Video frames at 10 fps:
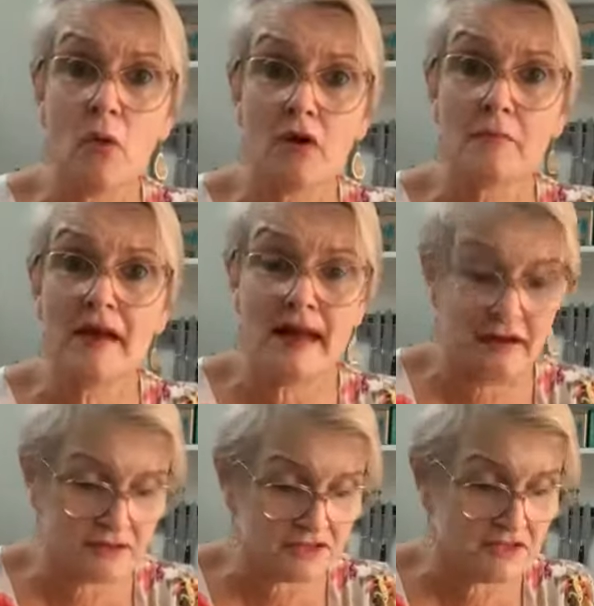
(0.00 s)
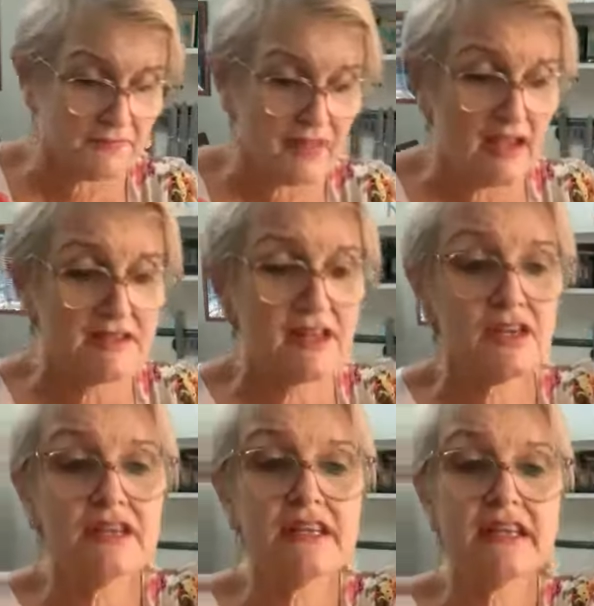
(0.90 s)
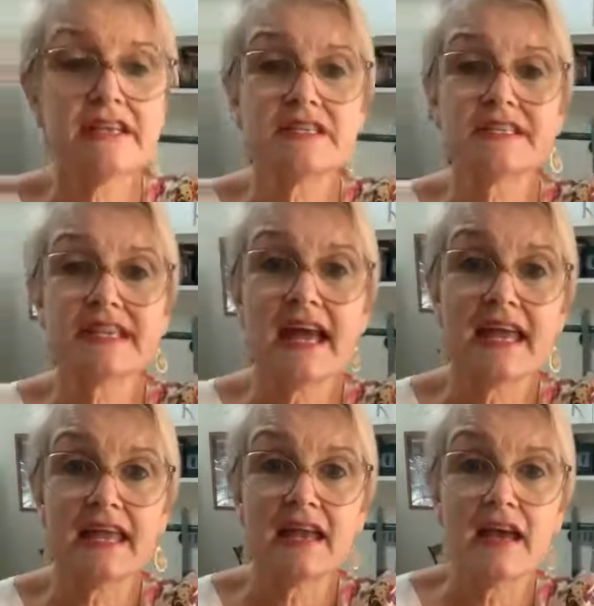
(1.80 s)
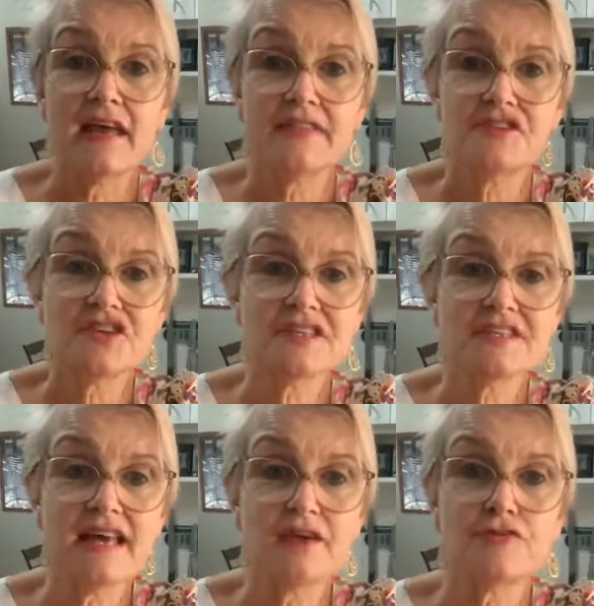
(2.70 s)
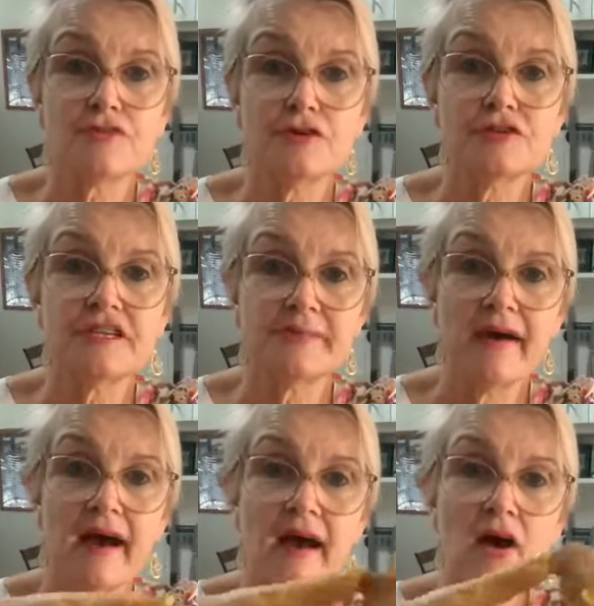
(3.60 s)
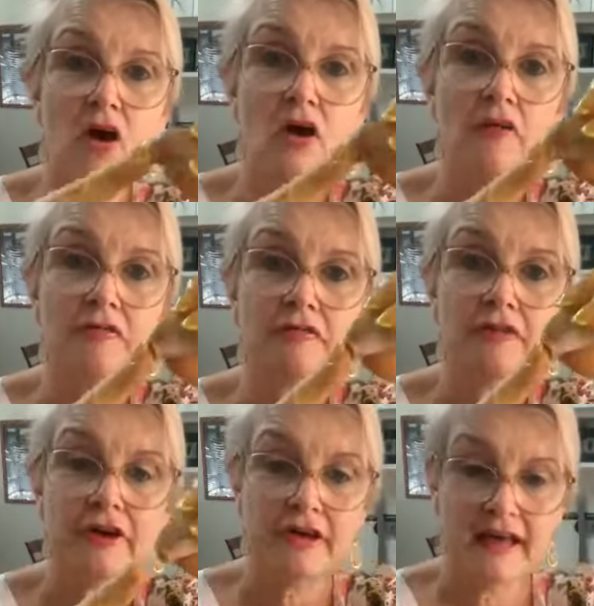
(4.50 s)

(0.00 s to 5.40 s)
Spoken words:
bulk amount, so you need to take just that rooty part off,